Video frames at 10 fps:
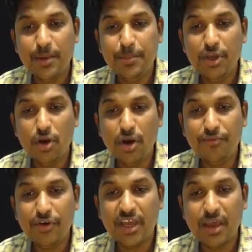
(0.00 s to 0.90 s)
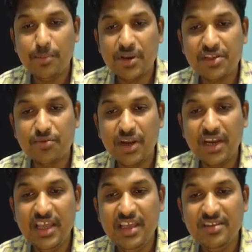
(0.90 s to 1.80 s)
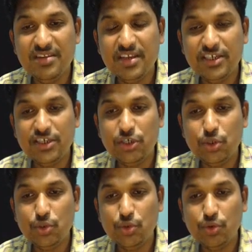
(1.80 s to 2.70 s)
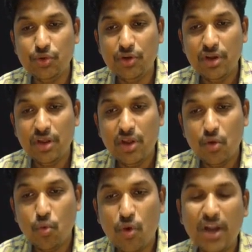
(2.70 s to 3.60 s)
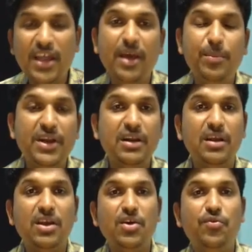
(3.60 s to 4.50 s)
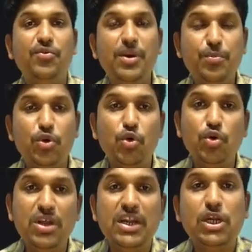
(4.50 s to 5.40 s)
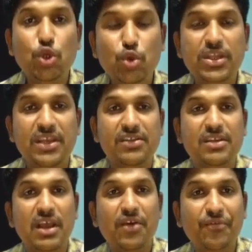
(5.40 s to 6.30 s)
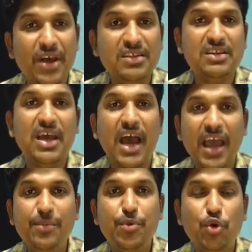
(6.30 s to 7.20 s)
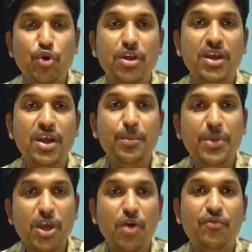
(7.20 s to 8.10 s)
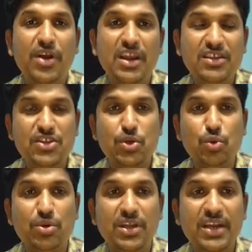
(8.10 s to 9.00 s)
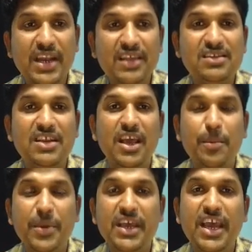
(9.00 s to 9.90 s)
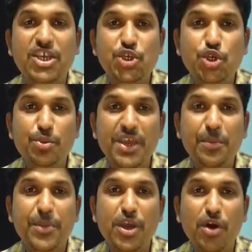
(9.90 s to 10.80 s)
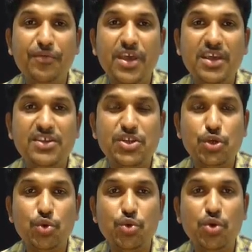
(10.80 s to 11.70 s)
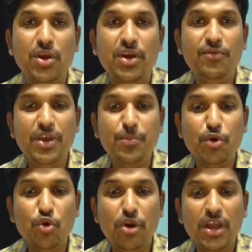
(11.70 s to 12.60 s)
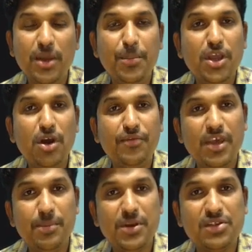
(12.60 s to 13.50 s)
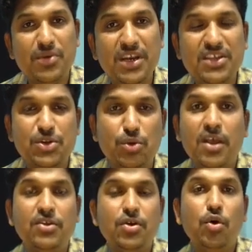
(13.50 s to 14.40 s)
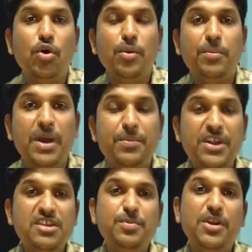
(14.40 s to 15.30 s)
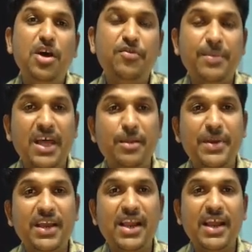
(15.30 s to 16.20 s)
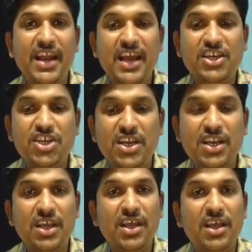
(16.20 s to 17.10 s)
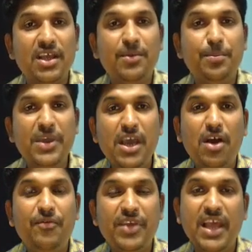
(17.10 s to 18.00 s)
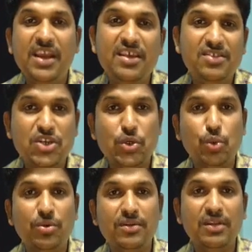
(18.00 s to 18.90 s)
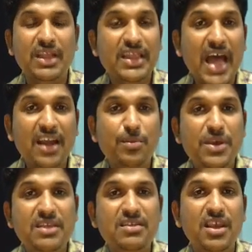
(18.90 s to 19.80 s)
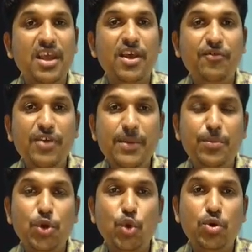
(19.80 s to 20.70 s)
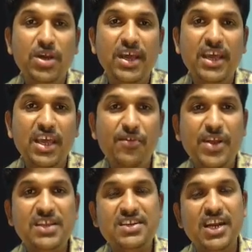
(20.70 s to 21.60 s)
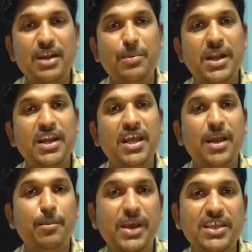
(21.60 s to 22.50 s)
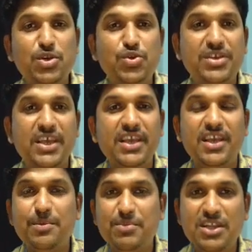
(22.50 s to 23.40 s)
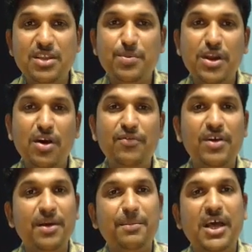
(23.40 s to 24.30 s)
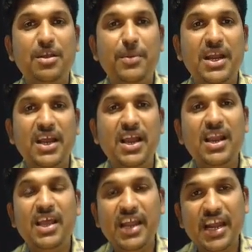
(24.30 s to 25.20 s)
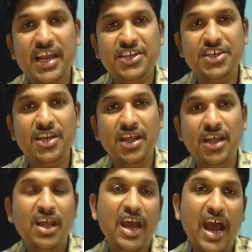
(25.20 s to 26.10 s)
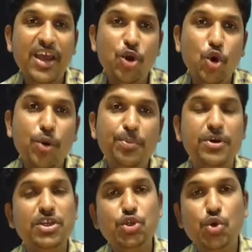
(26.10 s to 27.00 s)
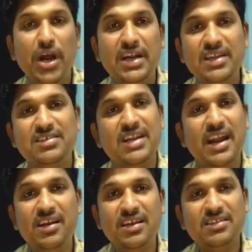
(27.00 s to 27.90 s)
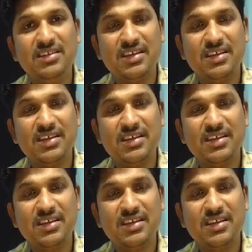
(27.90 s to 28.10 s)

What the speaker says: p of k plus 1 is true. What happened? We proved two things. First, I proved p of 1 is true. Next, by assuming p of k is true, we proved p of k plus 1 is true. So, by principle of mathematical induction, p of n is true. That means we proved given statement by using principle of mathematical induction. I hope you understand this